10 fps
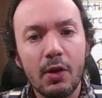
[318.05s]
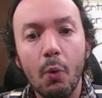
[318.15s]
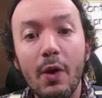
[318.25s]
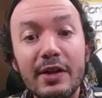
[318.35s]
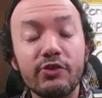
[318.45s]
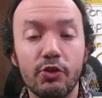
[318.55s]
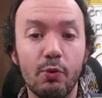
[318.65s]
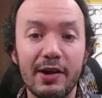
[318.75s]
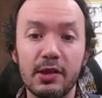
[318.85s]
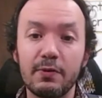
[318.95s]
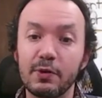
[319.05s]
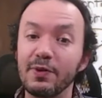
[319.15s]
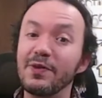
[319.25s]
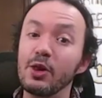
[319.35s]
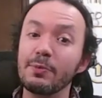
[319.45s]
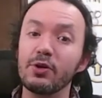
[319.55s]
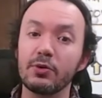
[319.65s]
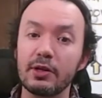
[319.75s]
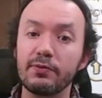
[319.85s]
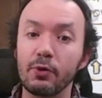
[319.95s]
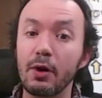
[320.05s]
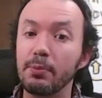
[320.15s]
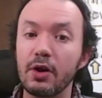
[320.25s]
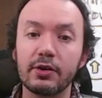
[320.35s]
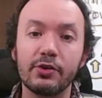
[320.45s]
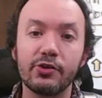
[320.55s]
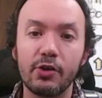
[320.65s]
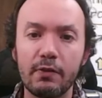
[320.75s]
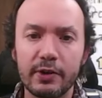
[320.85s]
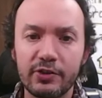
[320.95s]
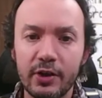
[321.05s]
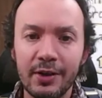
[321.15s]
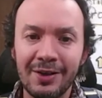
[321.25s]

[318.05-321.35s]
what is the right level of availability for our product or service?